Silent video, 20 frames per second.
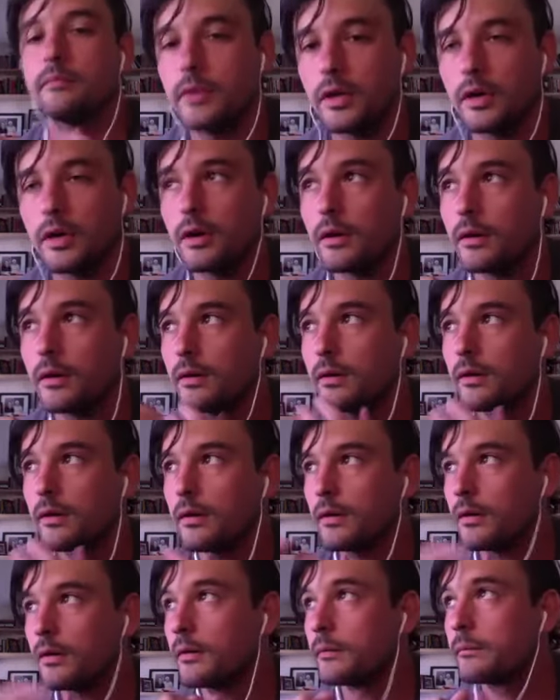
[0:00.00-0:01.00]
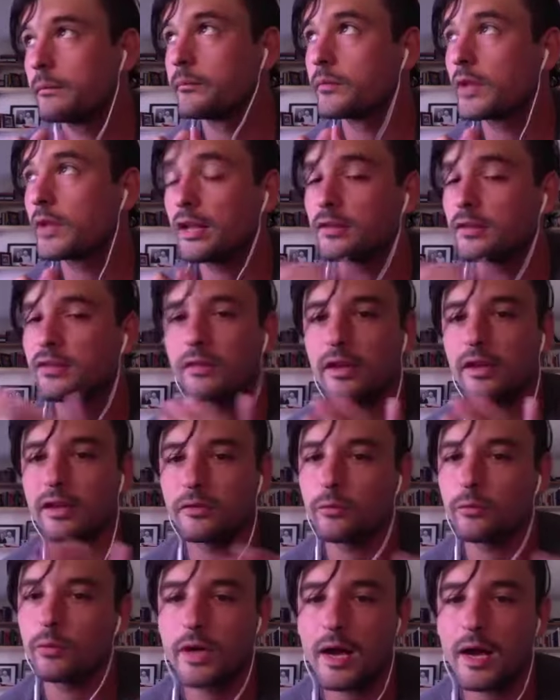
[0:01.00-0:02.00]
uh, um, it's, it's,
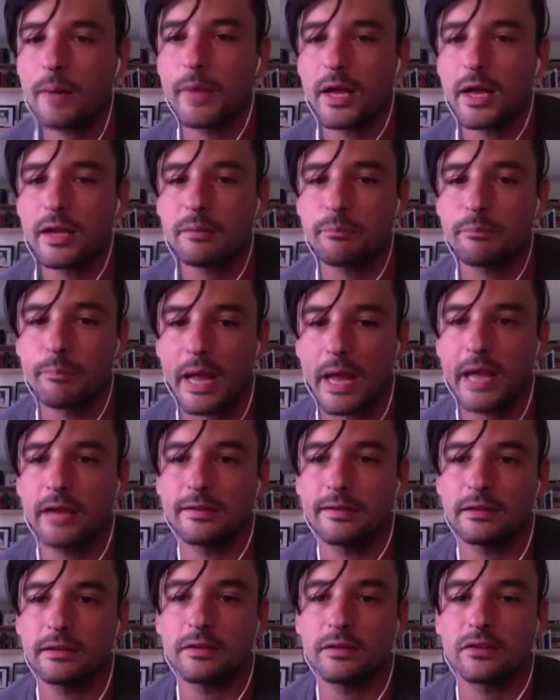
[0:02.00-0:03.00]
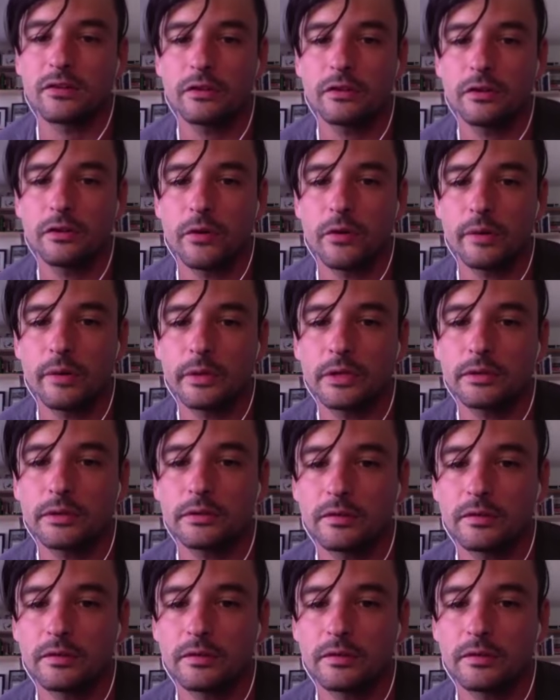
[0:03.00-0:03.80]
we're not making paintings. You know what I mean?